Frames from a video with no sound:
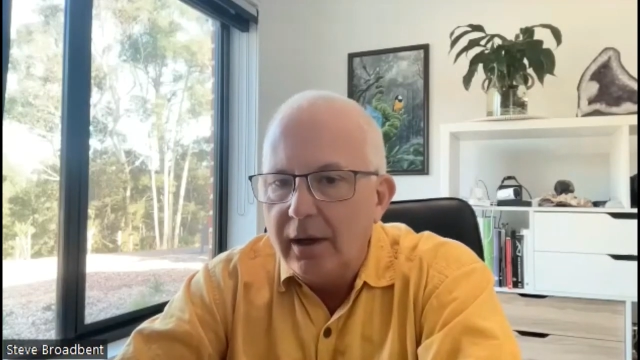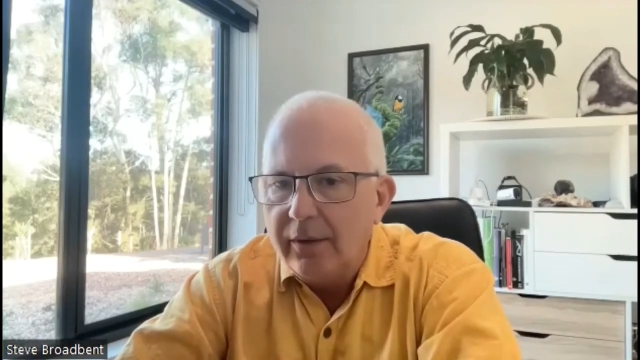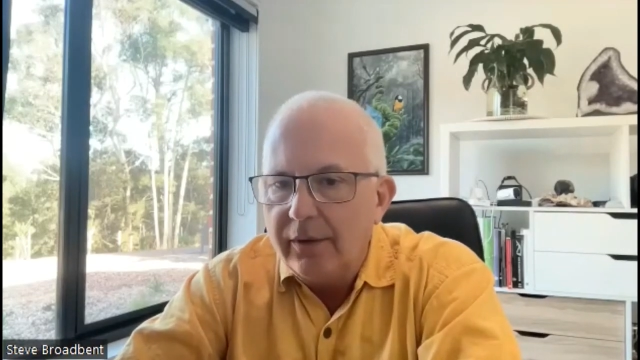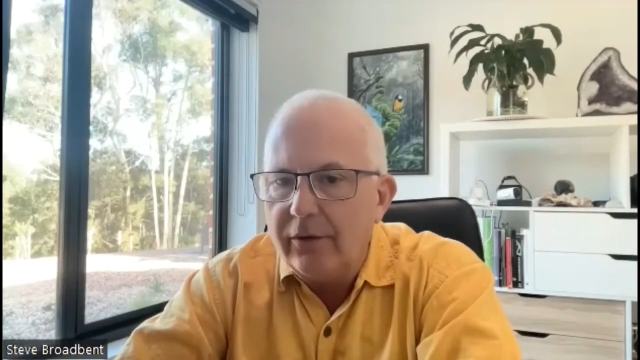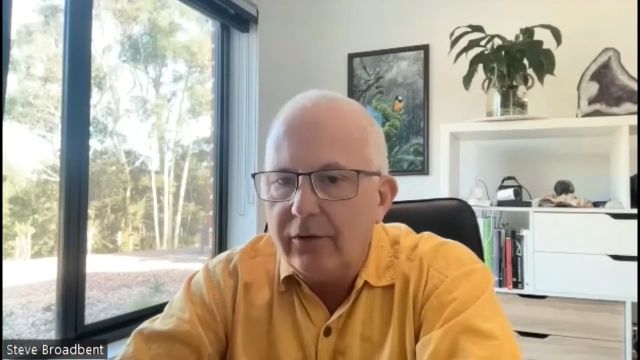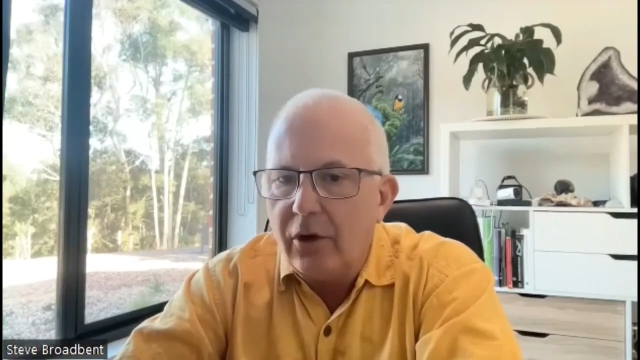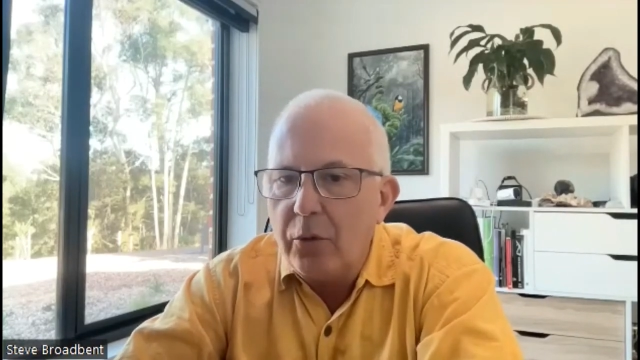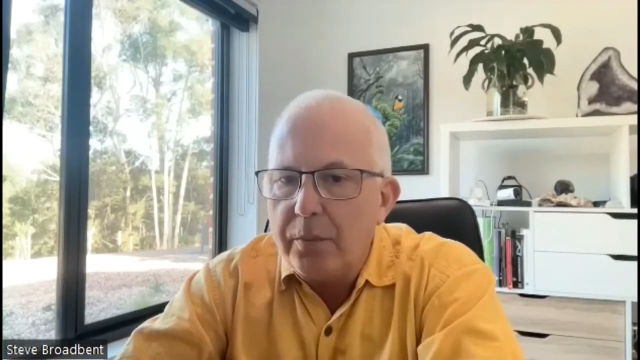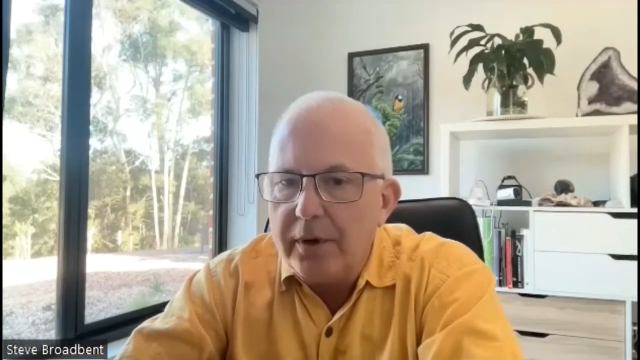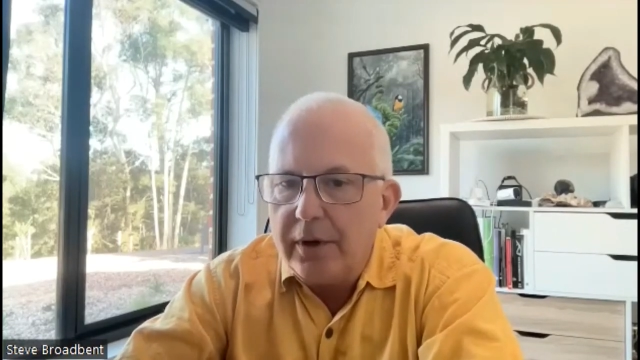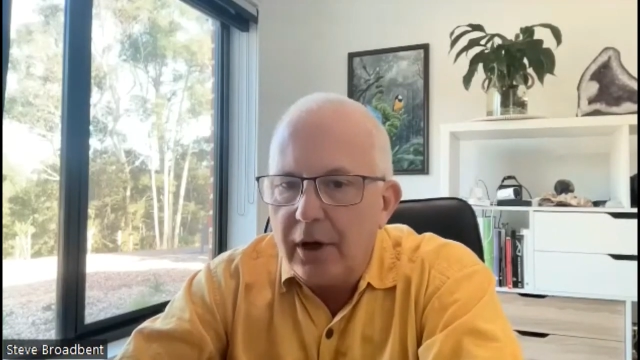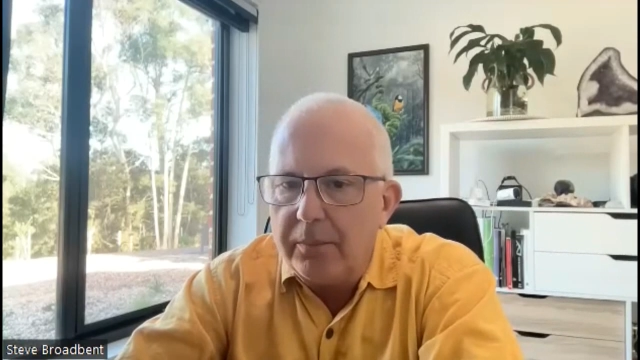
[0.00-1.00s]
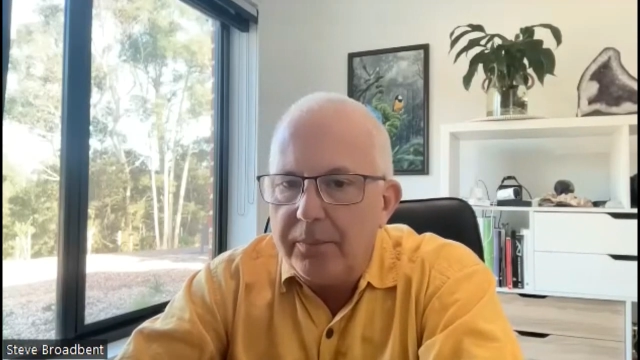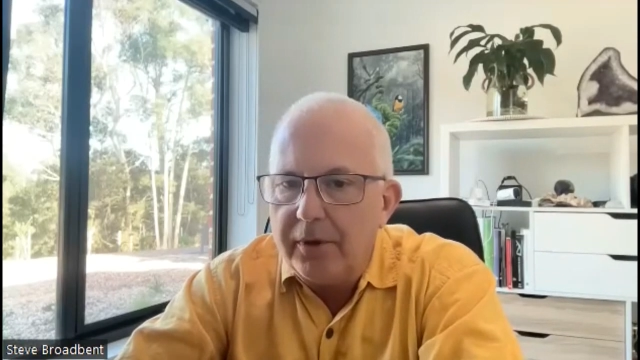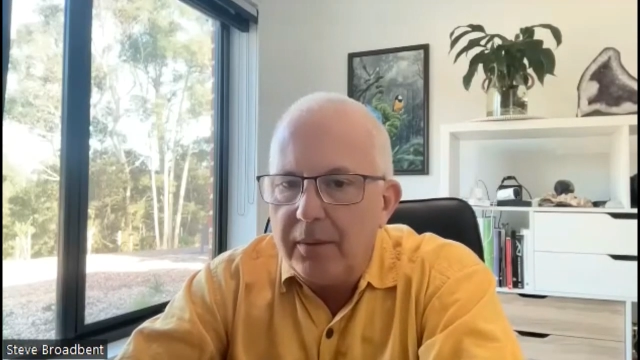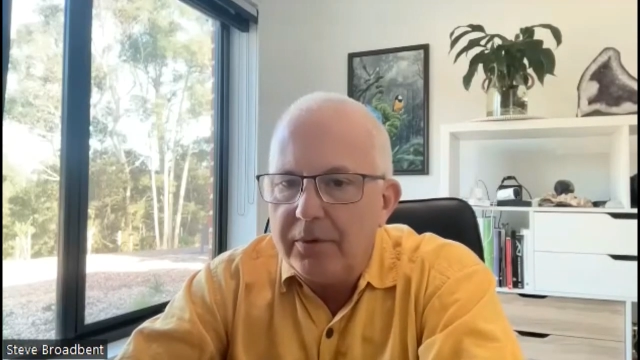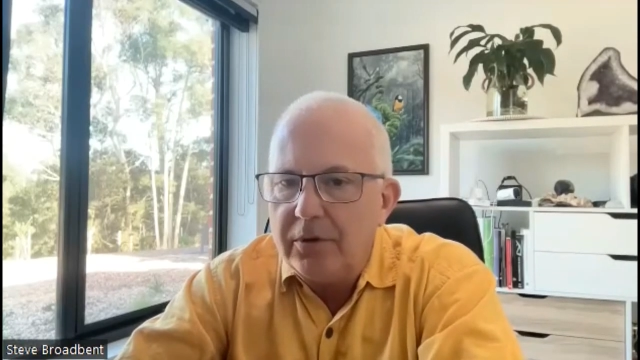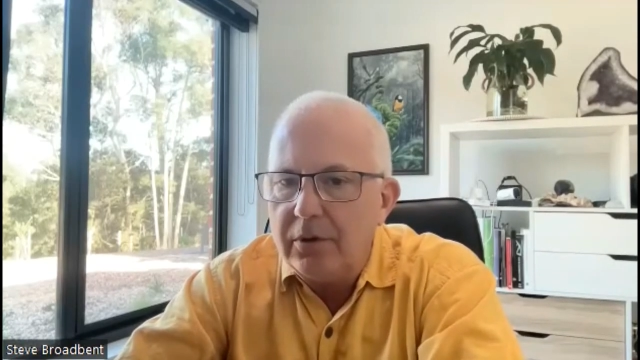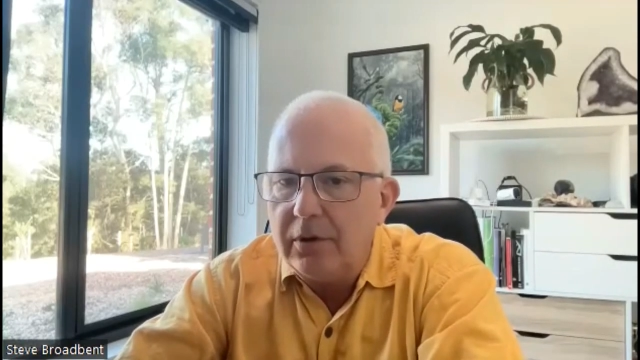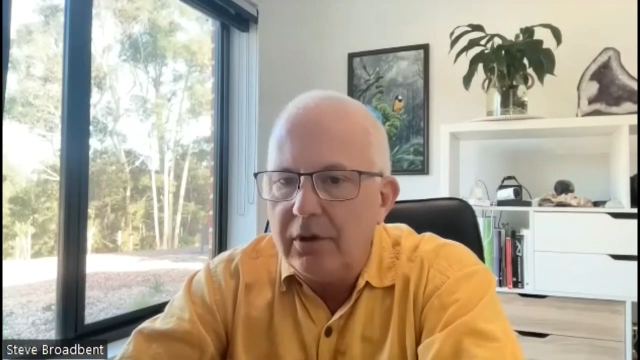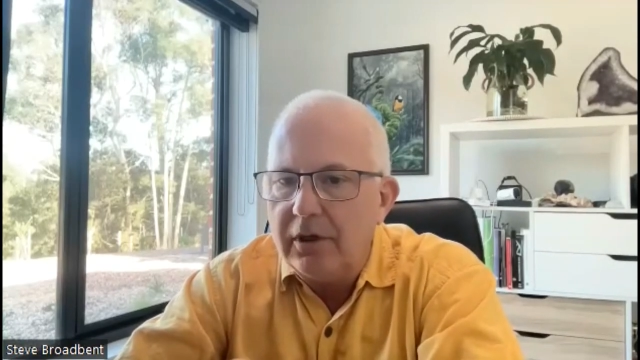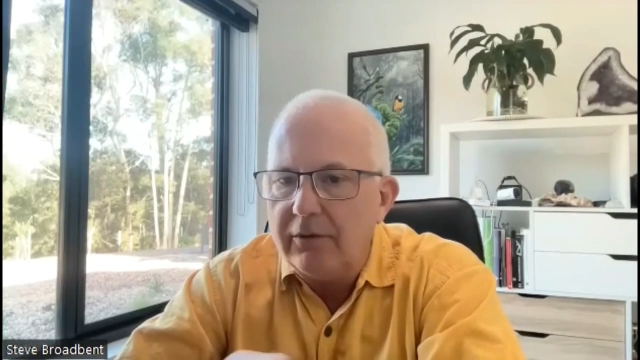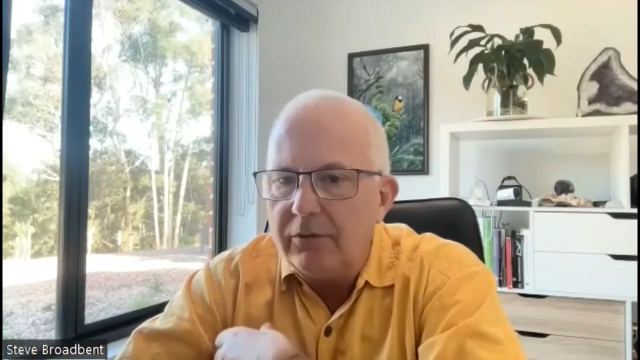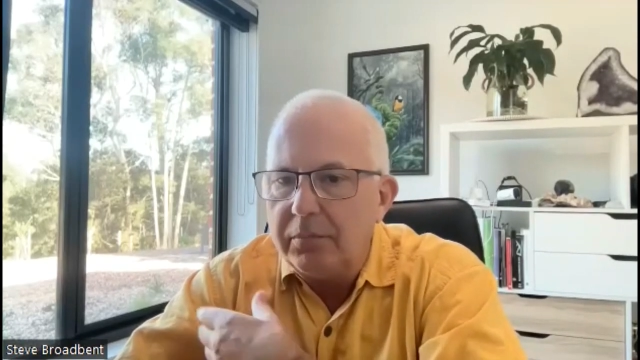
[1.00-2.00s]
This has opened up the
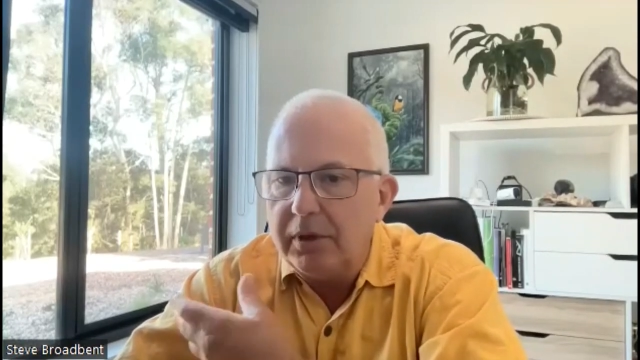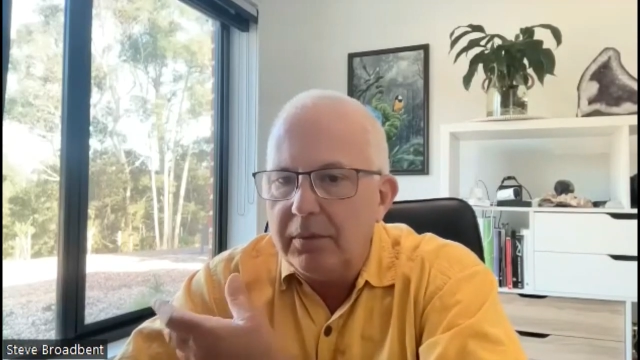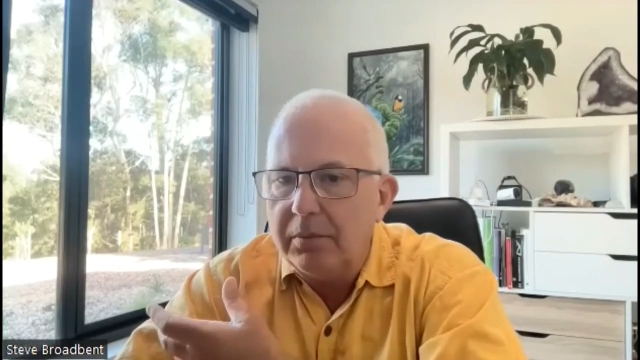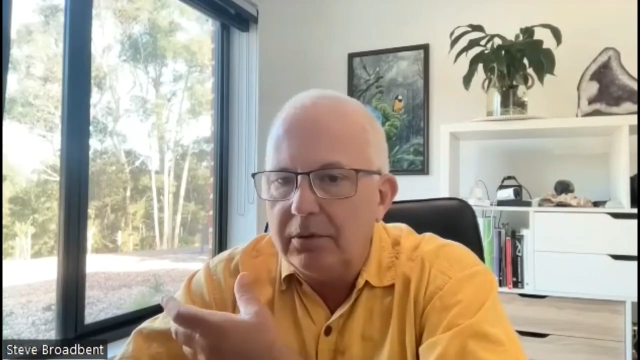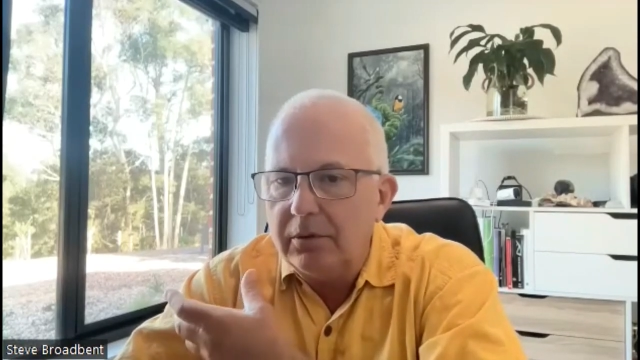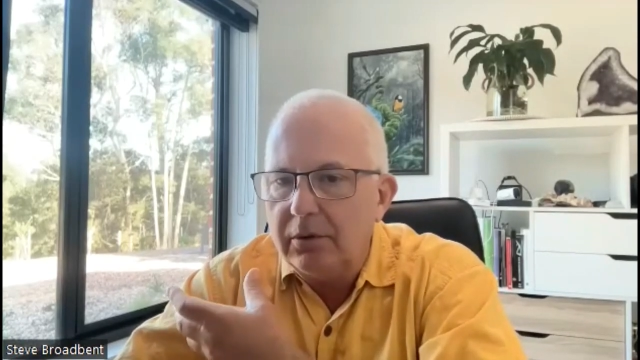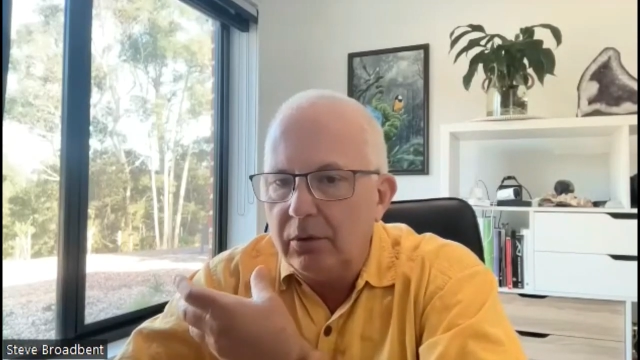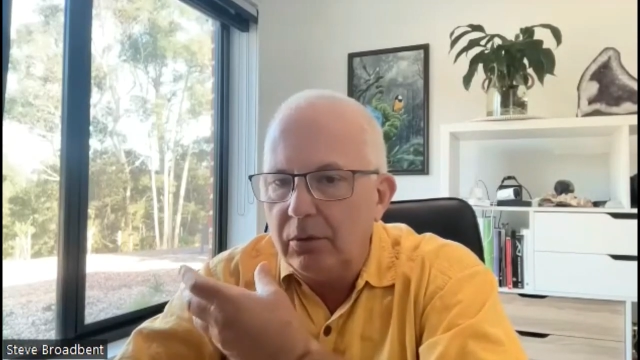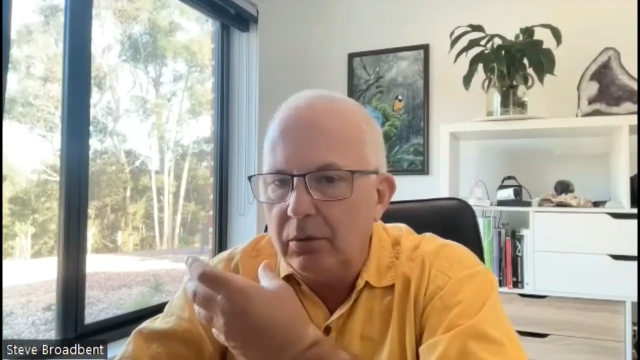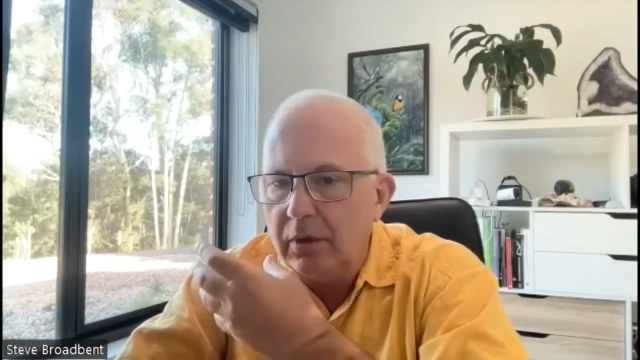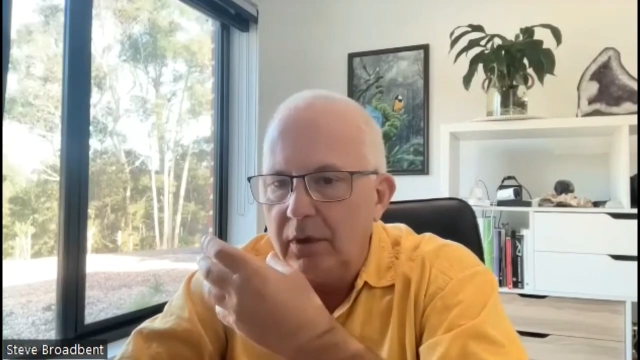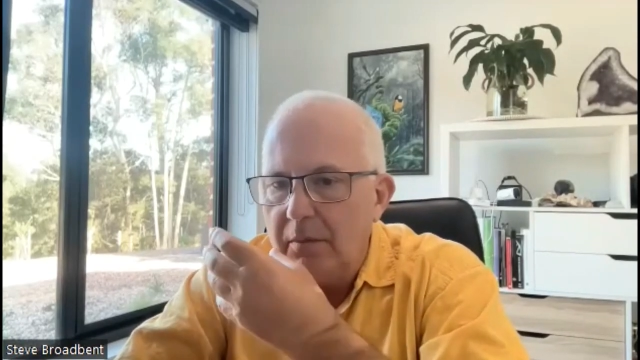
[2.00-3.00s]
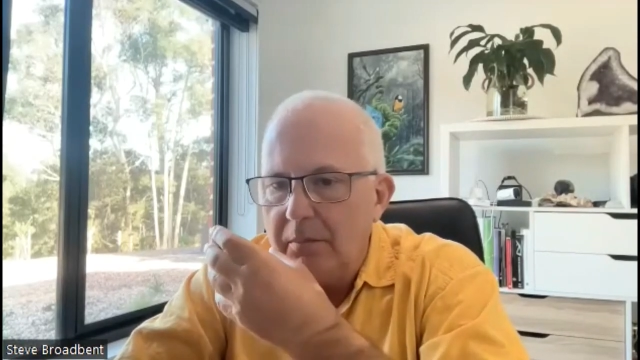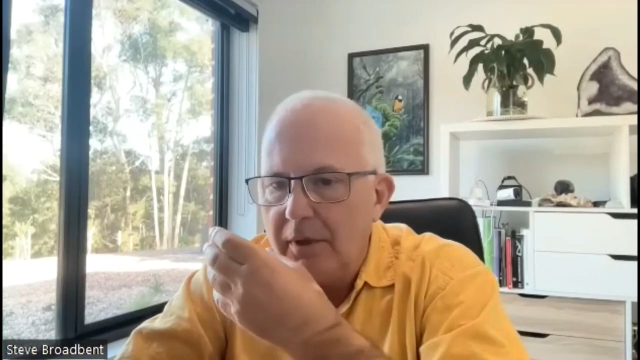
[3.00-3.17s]
opportunity for people to